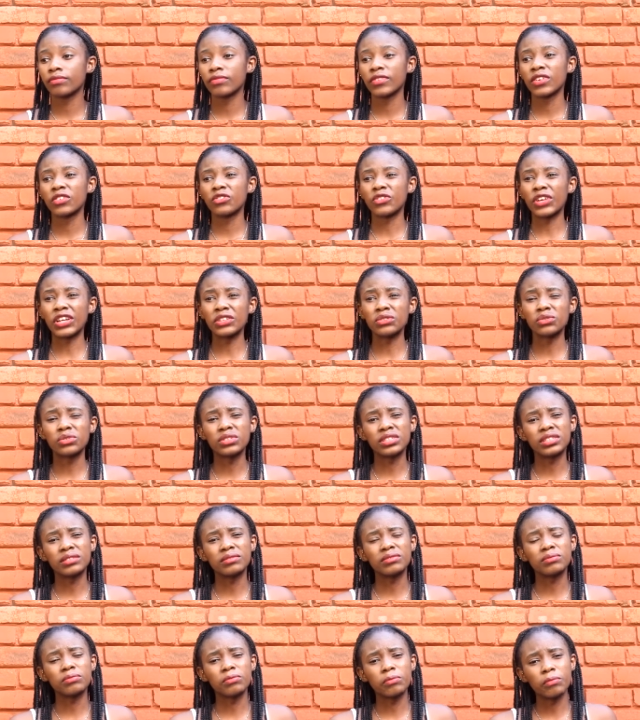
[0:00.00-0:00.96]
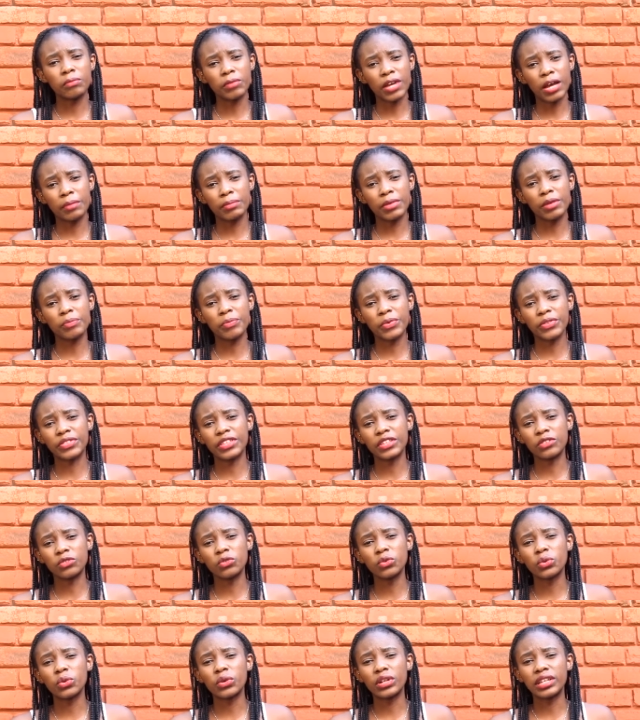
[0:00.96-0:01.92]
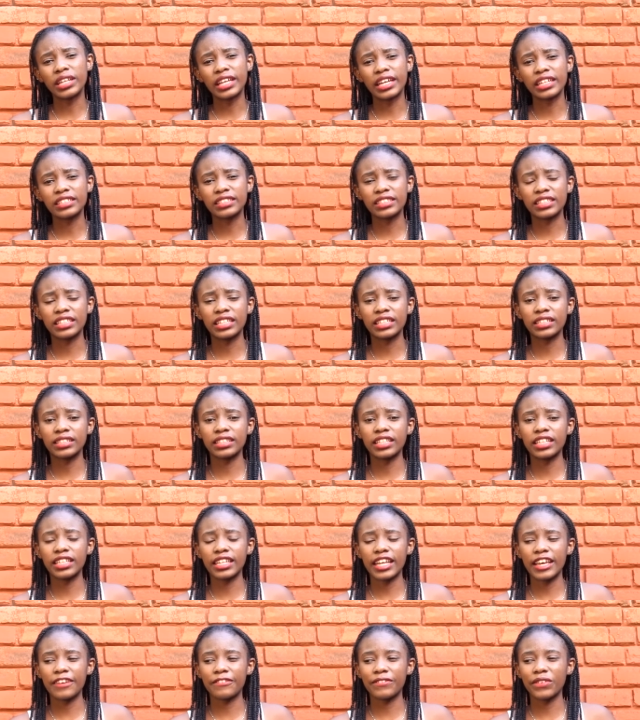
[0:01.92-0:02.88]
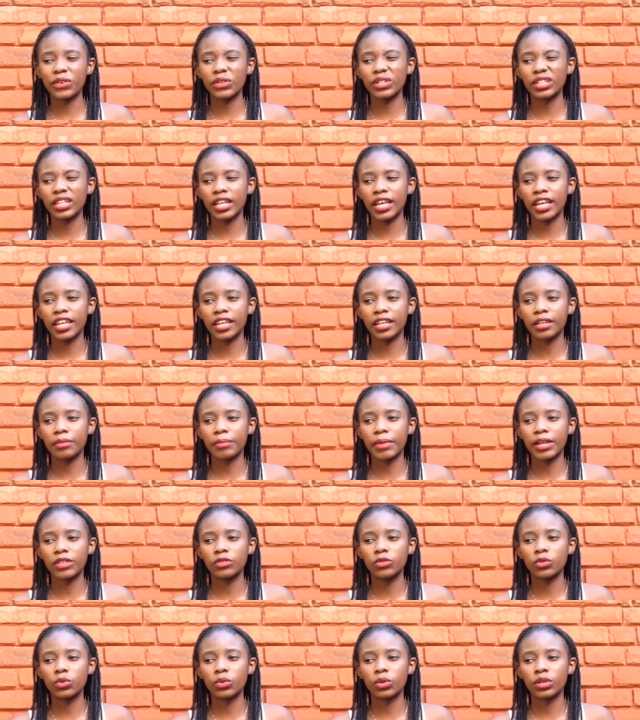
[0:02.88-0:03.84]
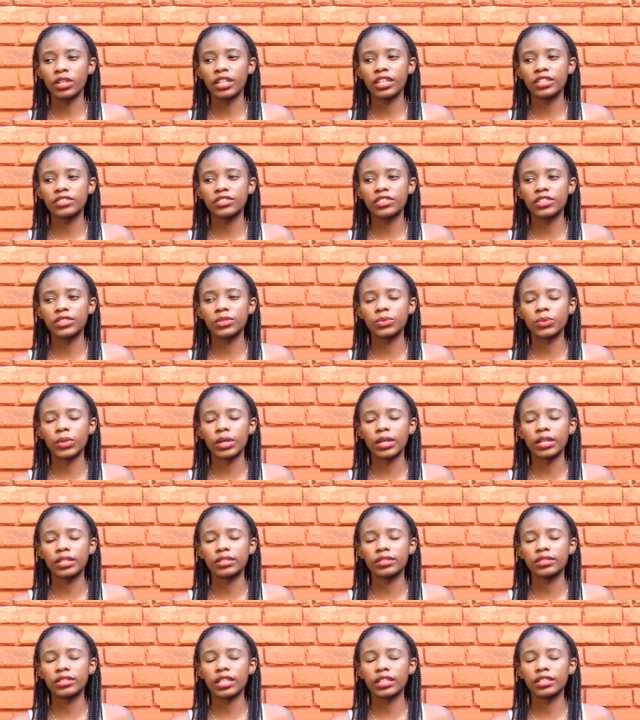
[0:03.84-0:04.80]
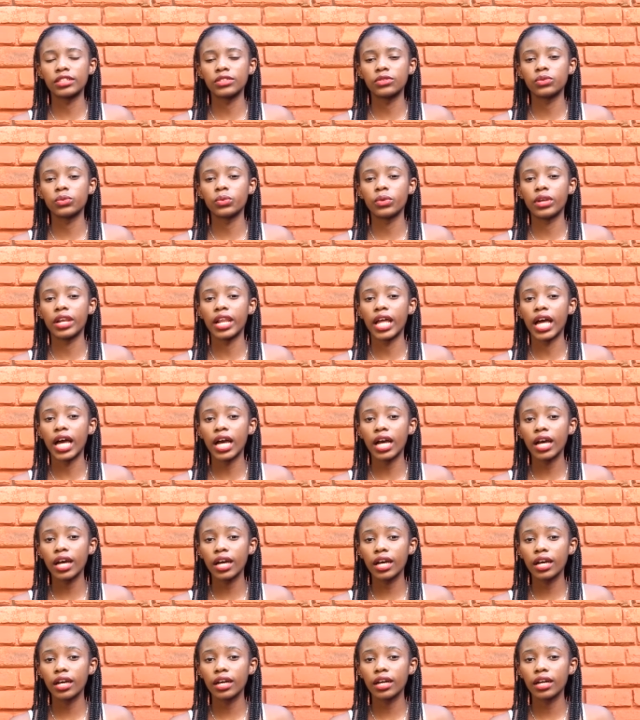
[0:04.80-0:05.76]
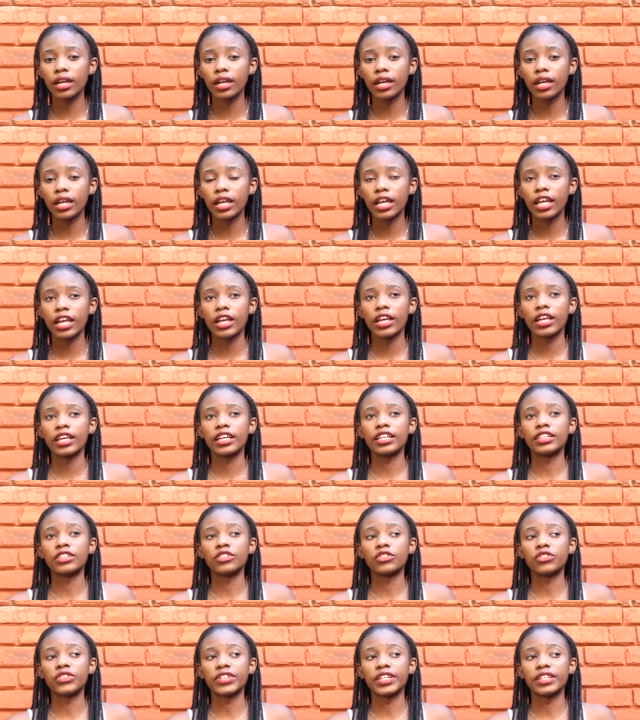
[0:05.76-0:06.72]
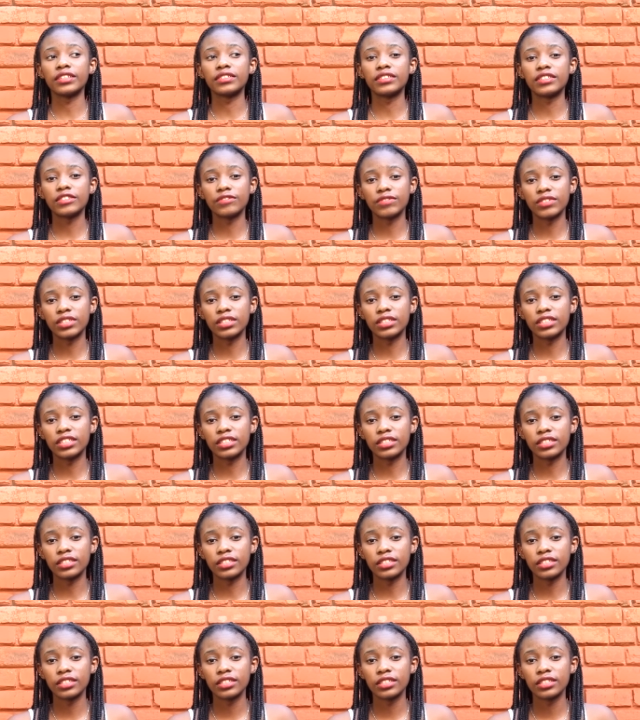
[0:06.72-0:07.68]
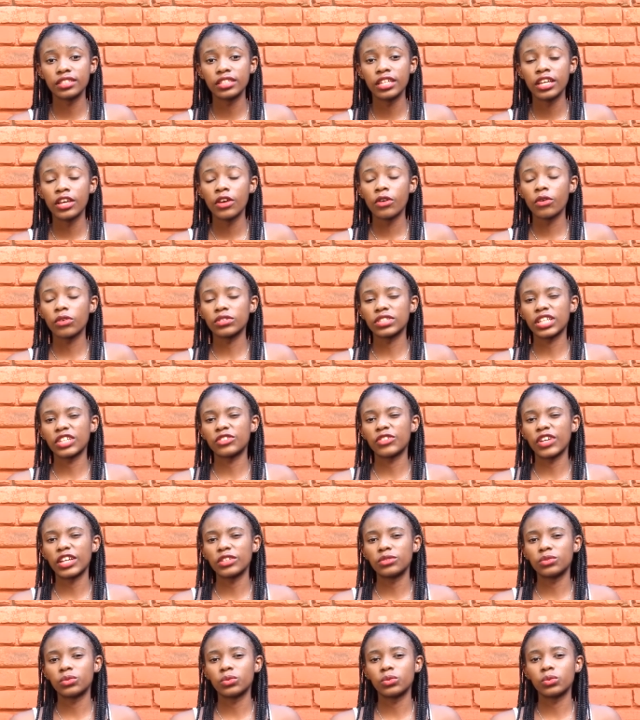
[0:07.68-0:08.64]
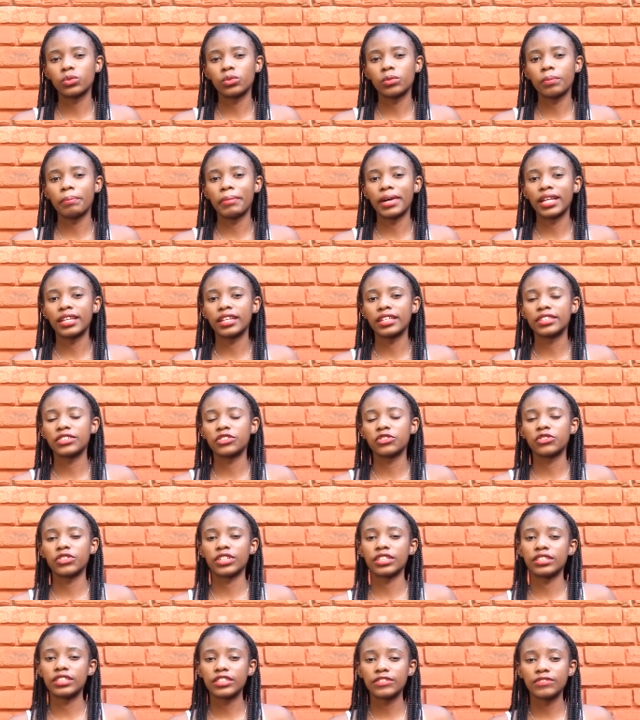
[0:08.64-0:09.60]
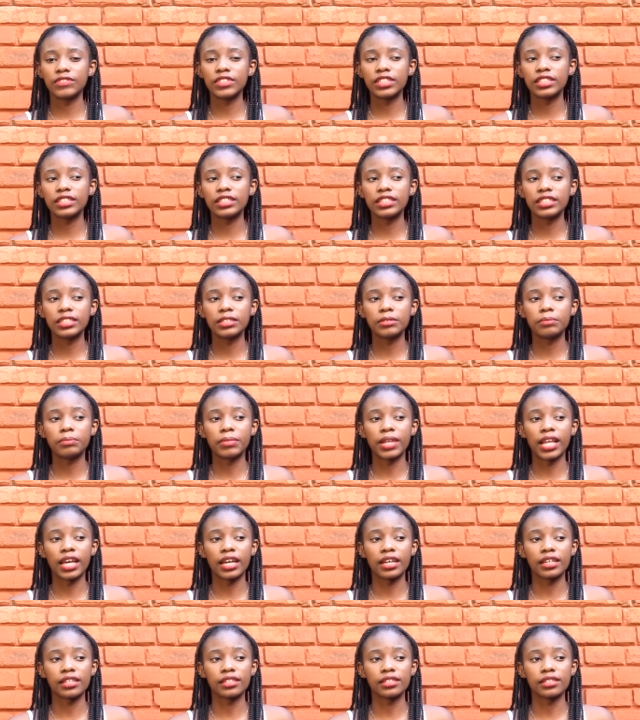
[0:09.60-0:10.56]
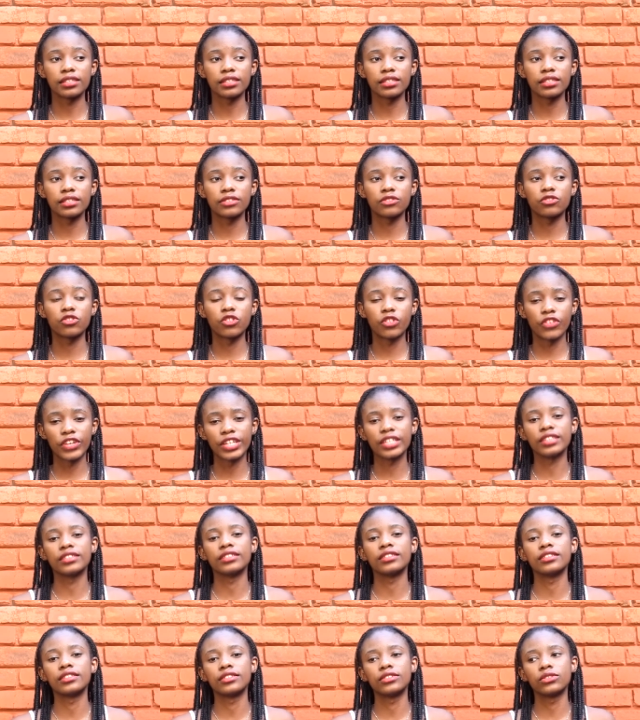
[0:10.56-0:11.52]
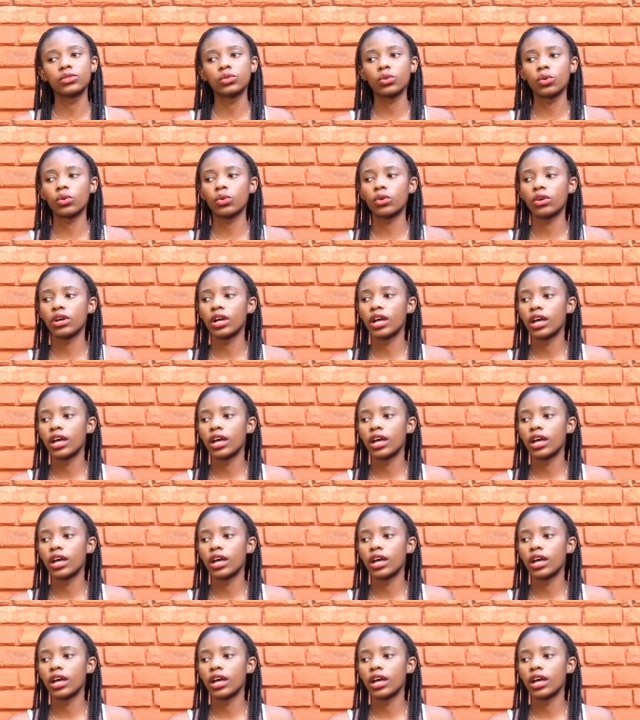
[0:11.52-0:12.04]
trying to come up with a new collection and then I felt like my new collections were starting to lack in creativity because I tried to balance creativity plus trends so